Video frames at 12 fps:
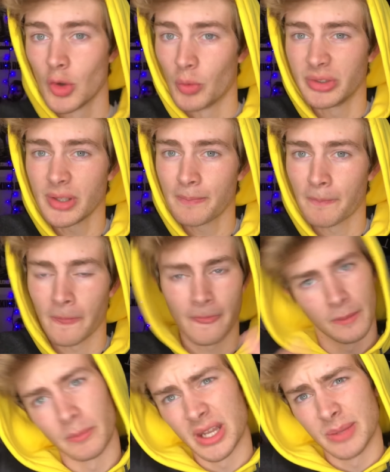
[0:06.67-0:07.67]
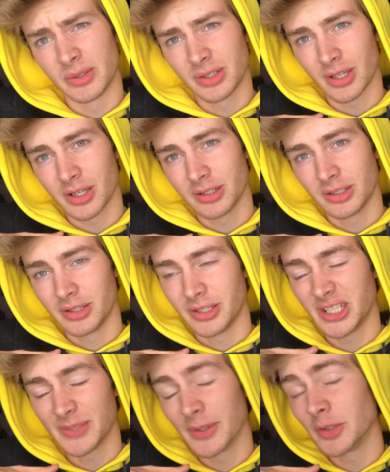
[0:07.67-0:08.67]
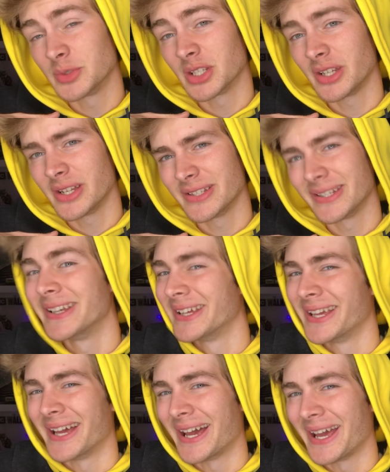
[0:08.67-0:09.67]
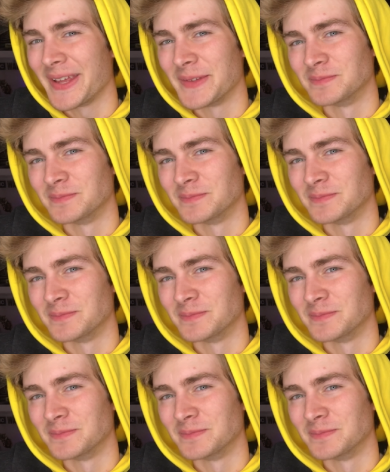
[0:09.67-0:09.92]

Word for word: What's up? My name is Sawyer. Do you see my YouTube channel and hi.